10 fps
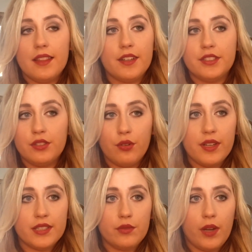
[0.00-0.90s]
There's no
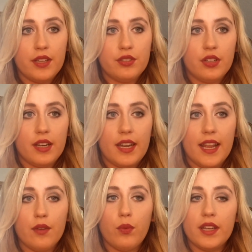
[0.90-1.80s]
reason why you shouldn't.
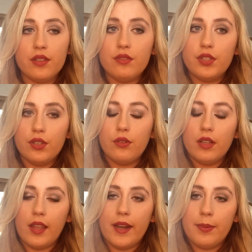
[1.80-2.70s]
And when you do,
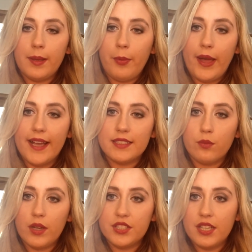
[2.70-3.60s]
a lot of people
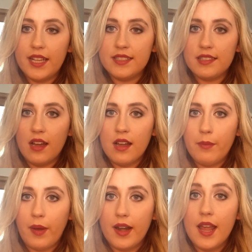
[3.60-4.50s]
ask, what should I stock
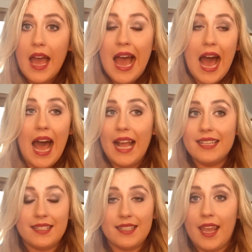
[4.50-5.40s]
up on?
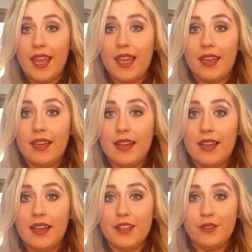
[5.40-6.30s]
I say
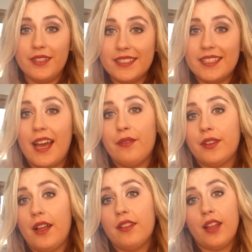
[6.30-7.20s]
you need to have
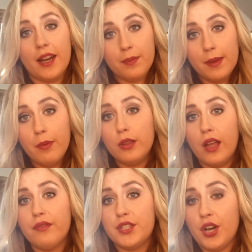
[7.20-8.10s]
a lot of people
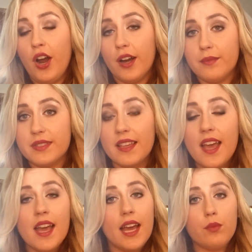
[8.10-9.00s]
love the charms.
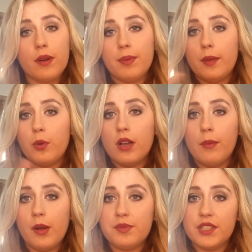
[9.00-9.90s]
And when people
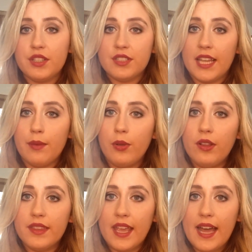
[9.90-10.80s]
come up to your
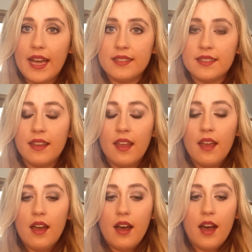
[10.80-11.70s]
table and they ask,
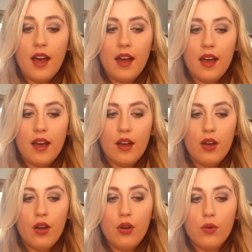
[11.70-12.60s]
I
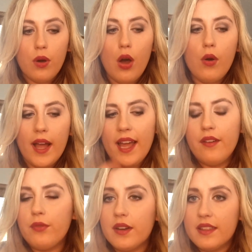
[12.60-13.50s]

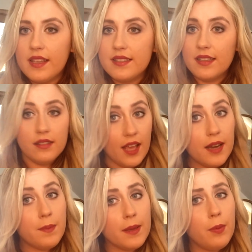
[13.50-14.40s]
have one of these, a
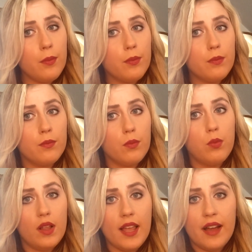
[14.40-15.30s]
lot of people
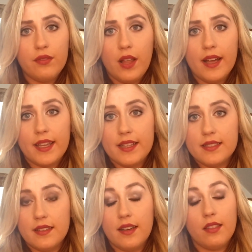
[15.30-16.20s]
will have
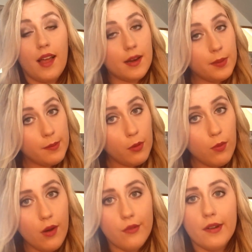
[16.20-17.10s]
lockets and a lot of people
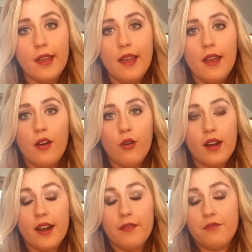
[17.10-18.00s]
won't,
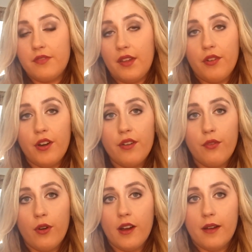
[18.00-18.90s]
or have never heard of
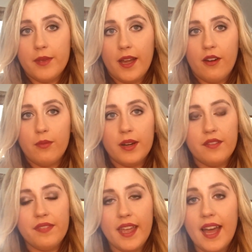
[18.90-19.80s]
Origami Owl. But
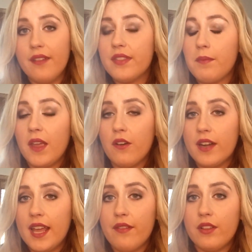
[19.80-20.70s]
if they have, they may
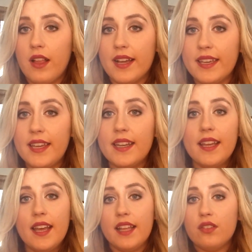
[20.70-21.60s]
already have a locket,
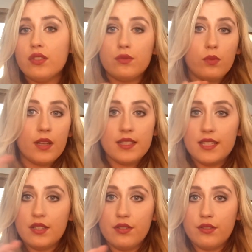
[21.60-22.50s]
and those
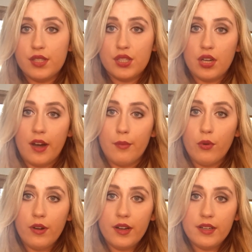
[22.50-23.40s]
onesie twosie
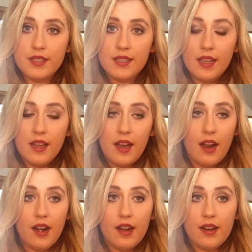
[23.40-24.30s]
charm orders
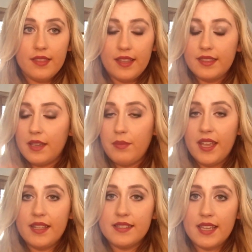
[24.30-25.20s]
that they
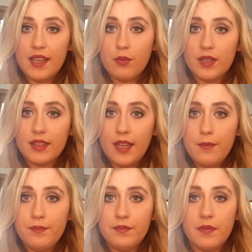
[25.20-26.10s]
make and take with
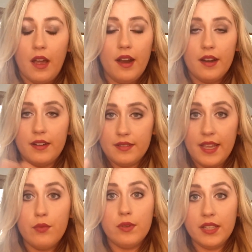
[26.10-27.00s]
them
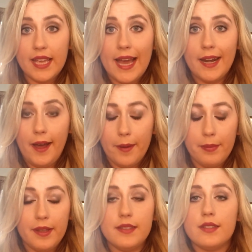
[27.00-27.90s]
they really add
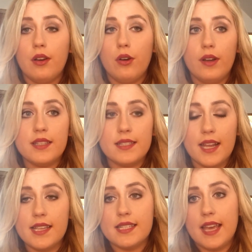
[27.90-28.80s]
up. And so it's
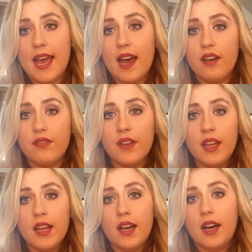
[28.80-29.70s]
nice to have
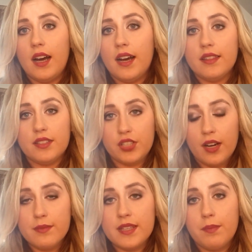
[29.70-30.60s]
the
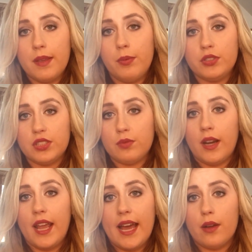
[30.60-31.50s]
charms that people just
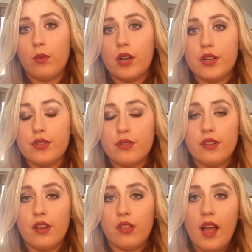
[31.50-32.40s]
want to add 1 or 2
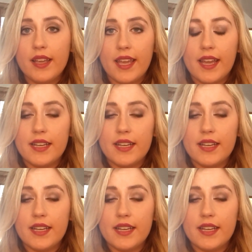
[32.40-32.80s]
to their locket.